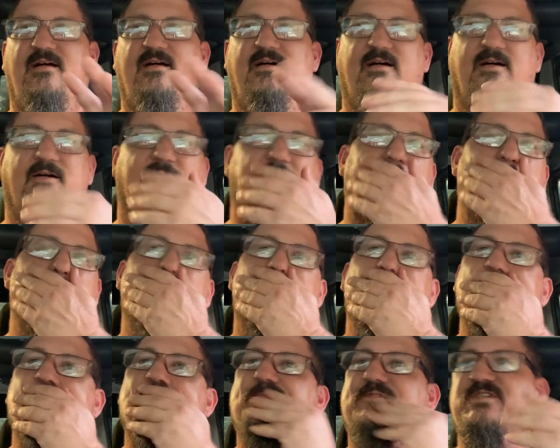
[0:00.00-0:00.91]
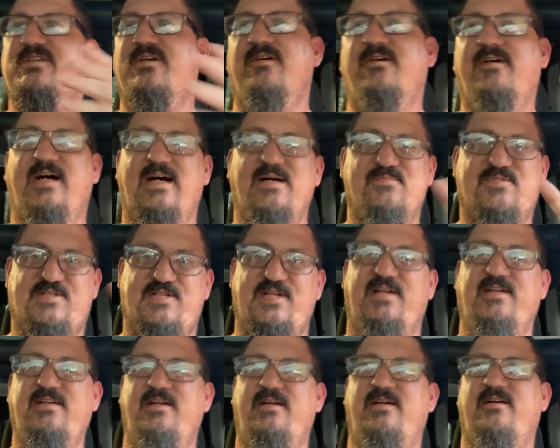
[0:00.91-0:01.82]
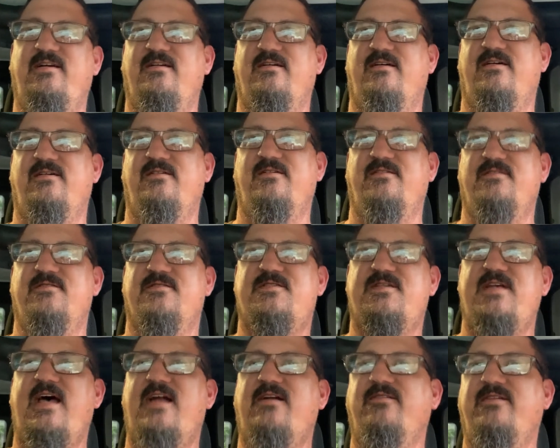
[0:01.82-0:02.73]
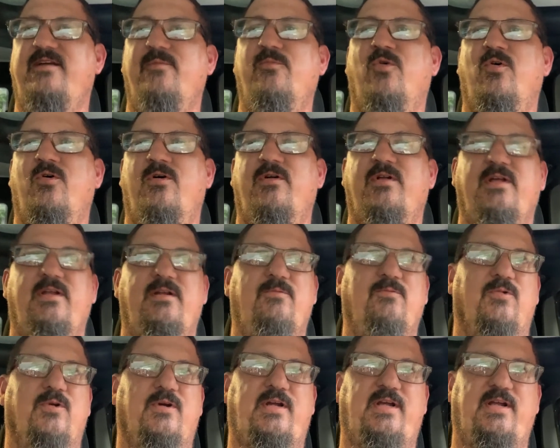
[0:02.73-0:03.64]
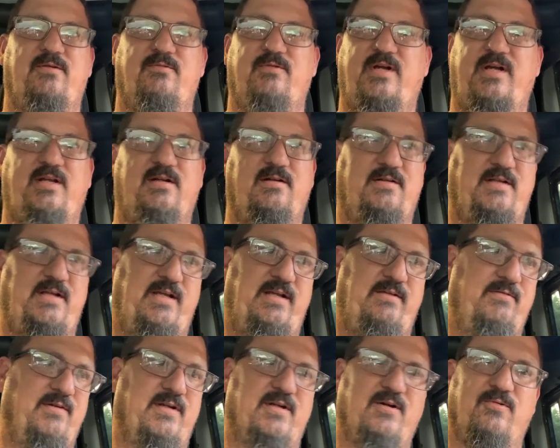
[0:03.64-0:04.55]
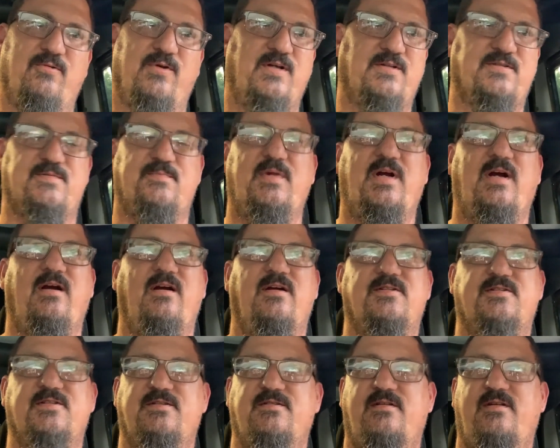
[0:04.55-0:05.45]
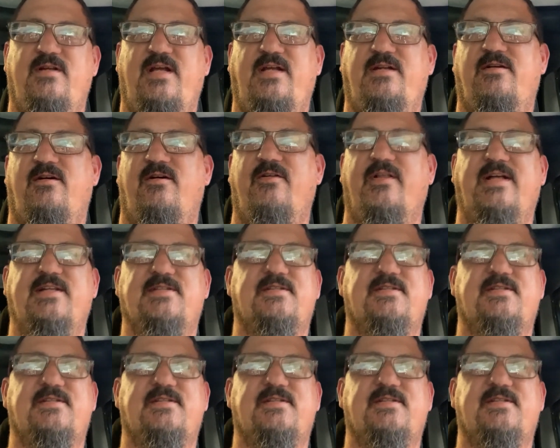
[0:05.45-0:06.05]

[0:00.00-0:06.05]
Okay, So I'm sitting here on Saturday morning. We're getting ready to leave and go run some errands and all that